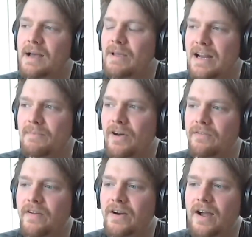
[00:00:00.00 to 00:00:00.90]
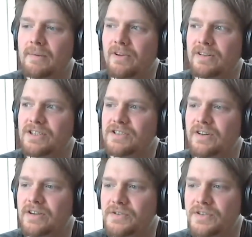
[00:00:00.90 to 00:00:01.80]
I mean, I'm not
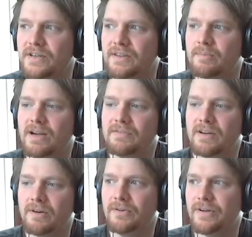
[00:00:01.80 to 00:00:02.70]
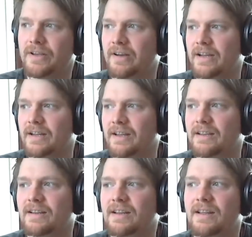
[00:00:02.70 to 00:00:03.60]
interested in the Braving Ruin guy.
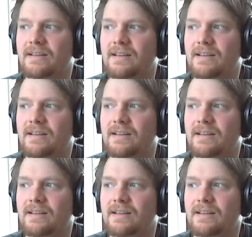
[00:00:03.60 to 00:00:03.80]
Like,